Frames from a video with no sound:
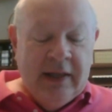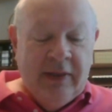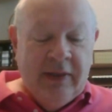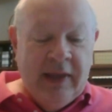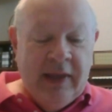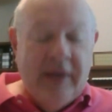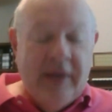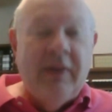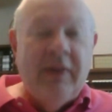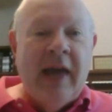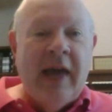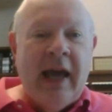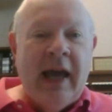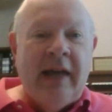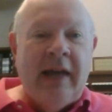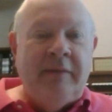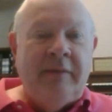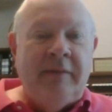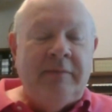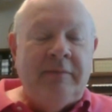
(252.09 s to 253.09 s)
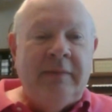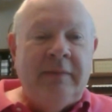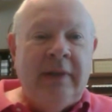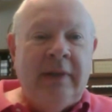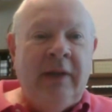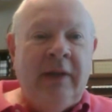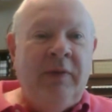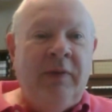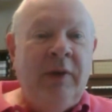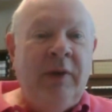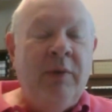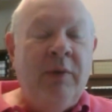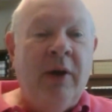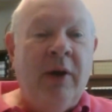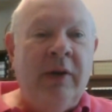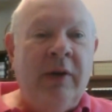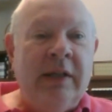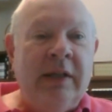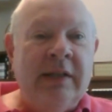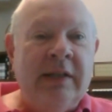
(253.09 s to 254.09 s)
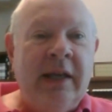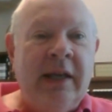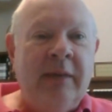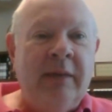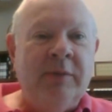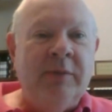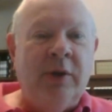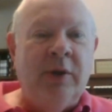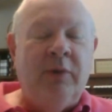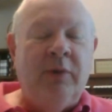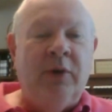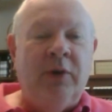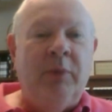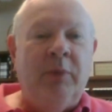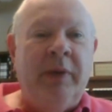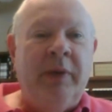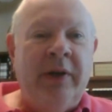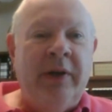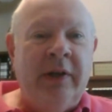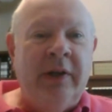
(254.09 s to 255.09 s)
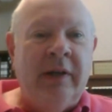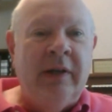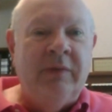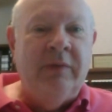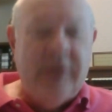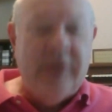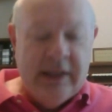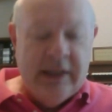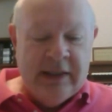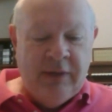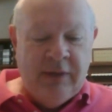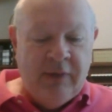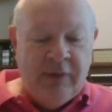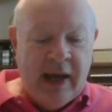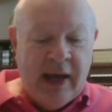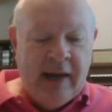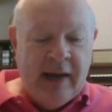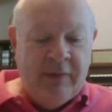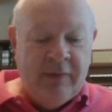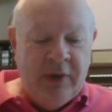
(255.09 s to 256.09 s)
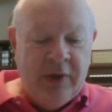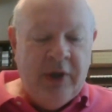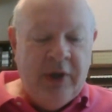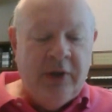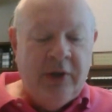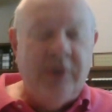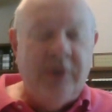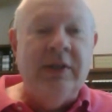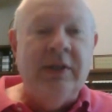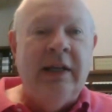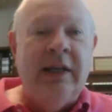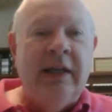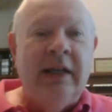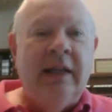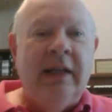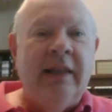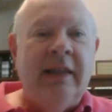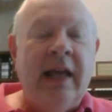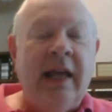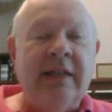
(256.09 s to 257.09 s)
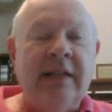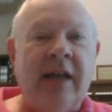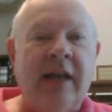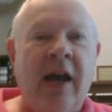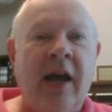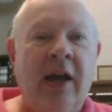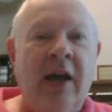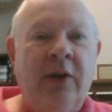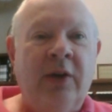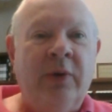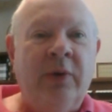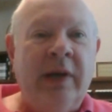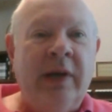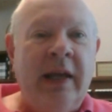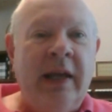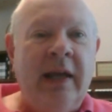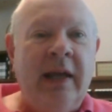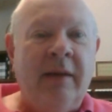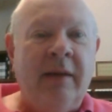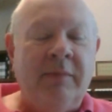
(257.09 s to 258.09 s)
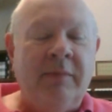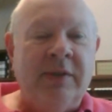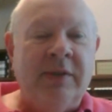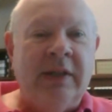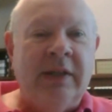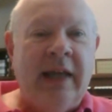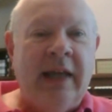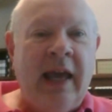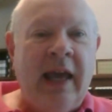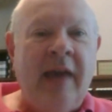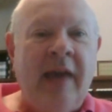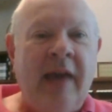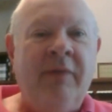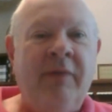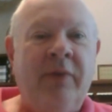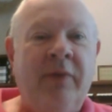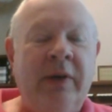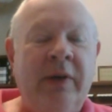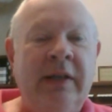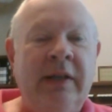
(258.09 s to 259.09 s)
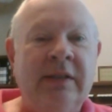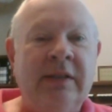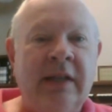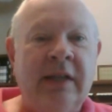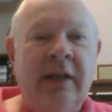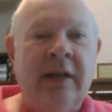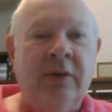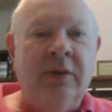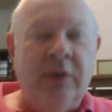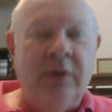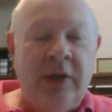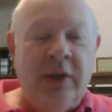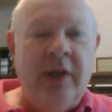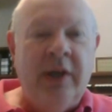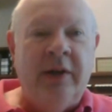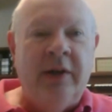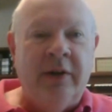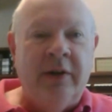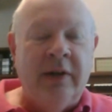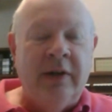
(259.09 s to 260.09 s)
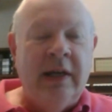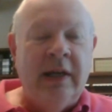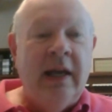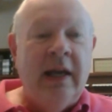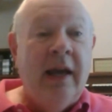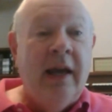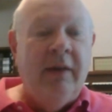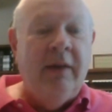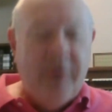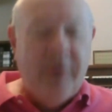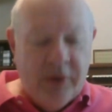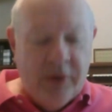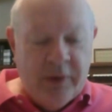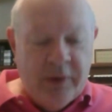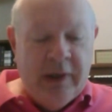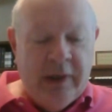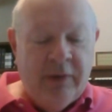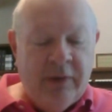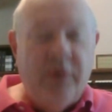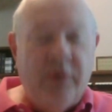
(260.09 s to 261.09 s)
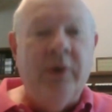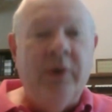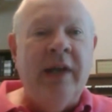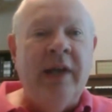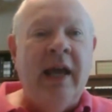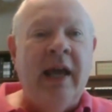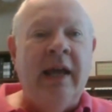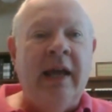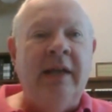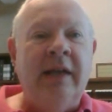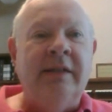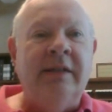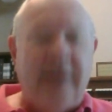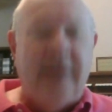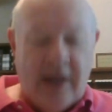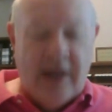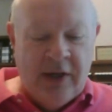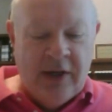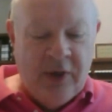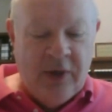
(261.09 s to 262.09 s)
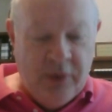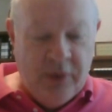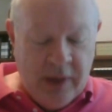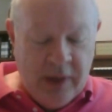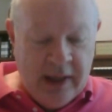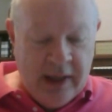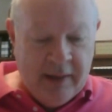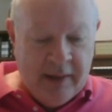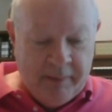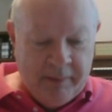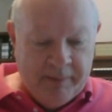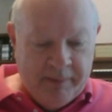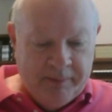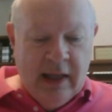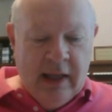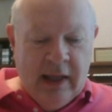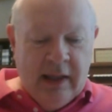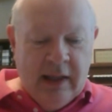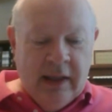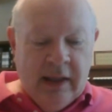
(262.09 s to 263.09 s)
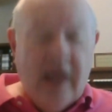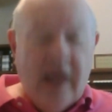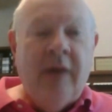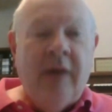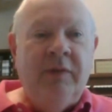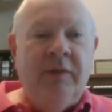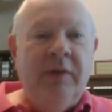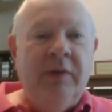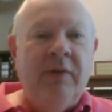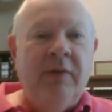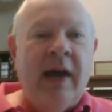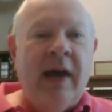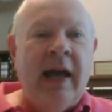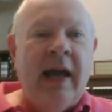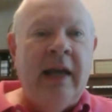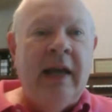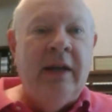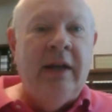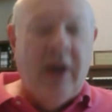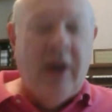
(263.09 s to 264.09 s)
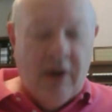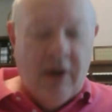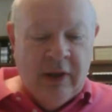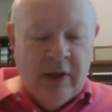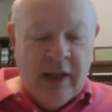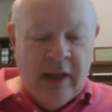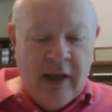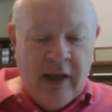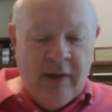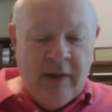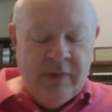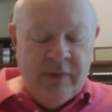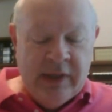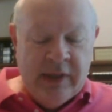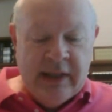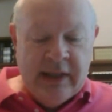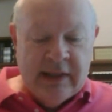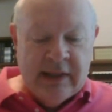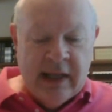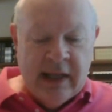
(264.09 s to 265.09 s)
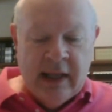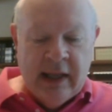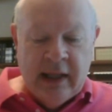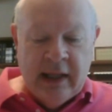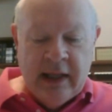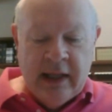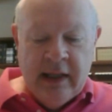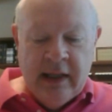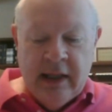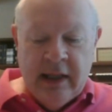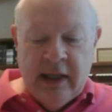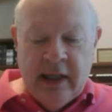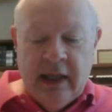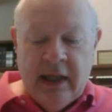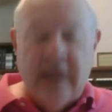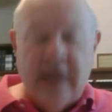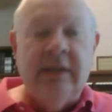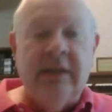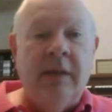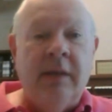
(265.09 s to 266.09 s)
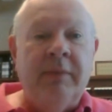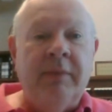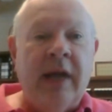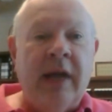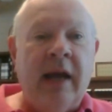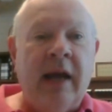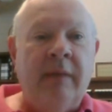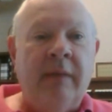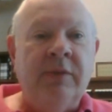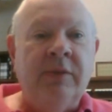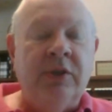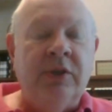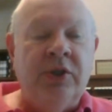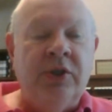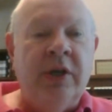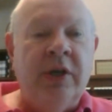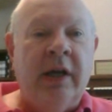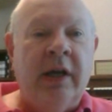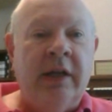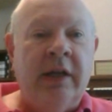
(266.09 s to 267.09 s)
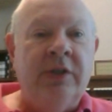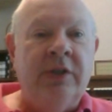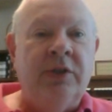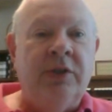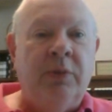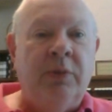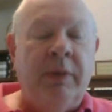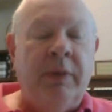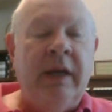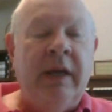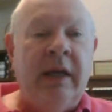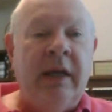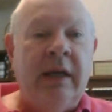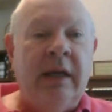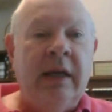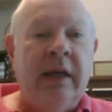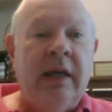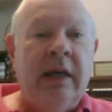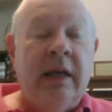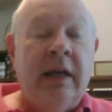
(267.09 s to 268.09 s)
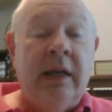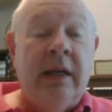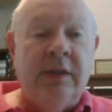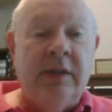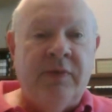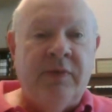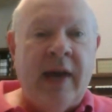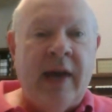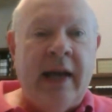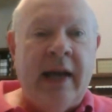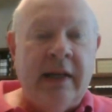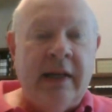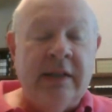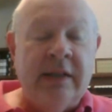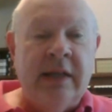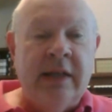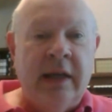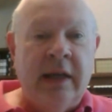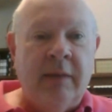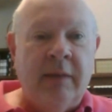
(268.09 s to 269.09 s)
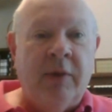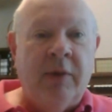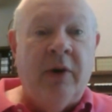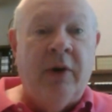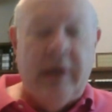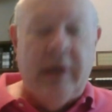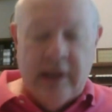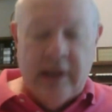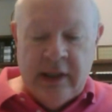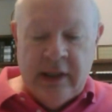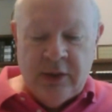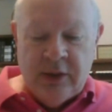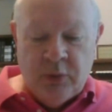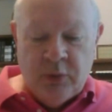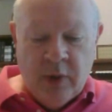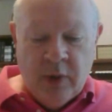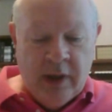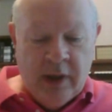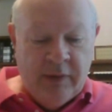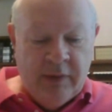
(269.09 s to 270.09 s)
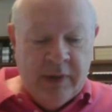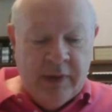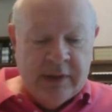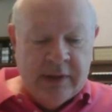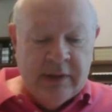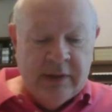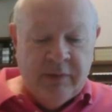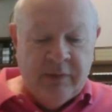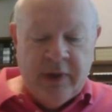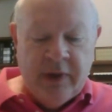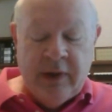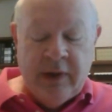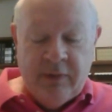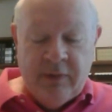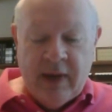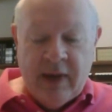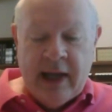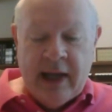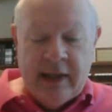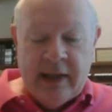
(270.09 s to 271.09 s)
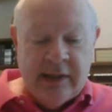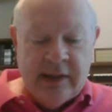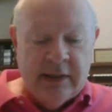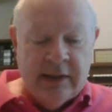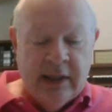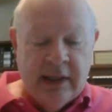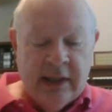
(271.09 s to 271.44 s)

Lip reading: Think of that. If he wrote his hymns over a period of 65 years, that's 100 hymns every single year. Every 3 or 4 days, a new hymn. Love Divine, All Loves Excelling is sometimes judged to be his finest hymn, or at least one of his very finest.